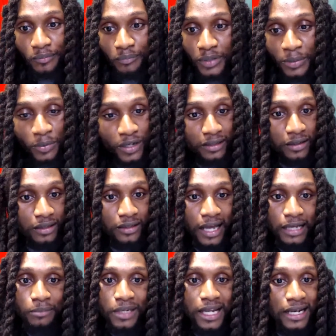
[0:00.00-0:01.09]
People that look
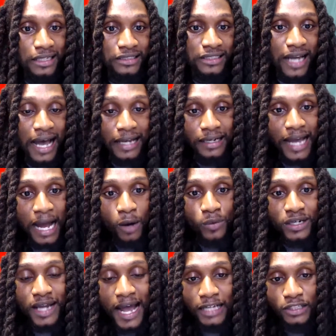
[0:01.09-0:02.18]
like me, that is not how we
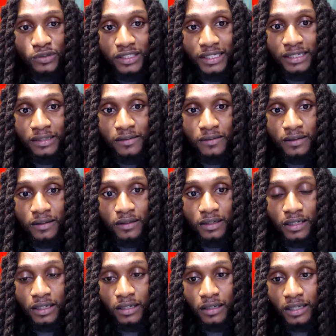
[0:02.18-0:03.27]
naturally
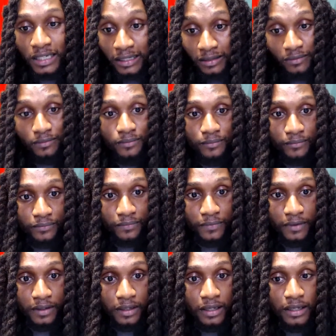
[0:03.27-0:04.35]
eat.
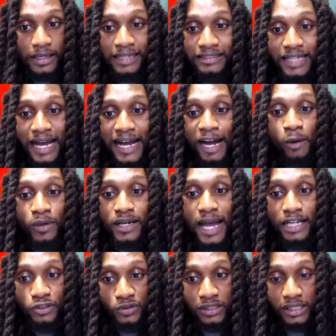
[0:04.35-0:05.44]
That's not how we
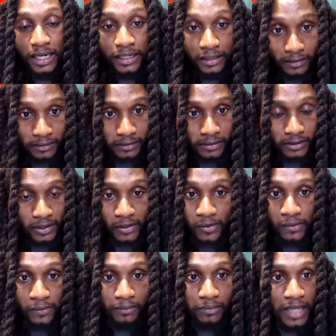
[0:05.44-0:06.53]
naturally ate.
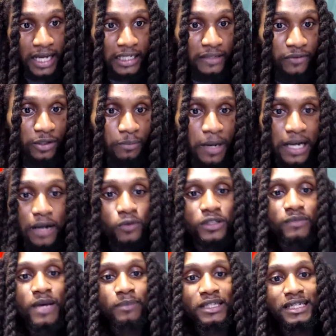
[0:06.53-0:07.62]
So not even about, I don't
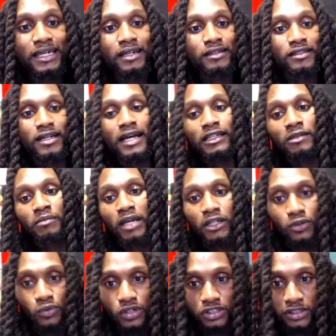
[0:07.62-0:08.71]
even have to get into that debate.
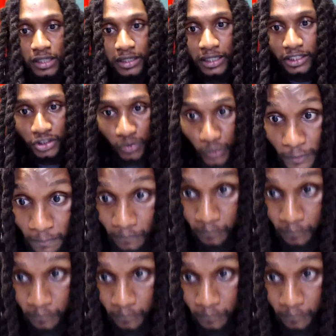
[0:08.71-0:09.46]
You can study history.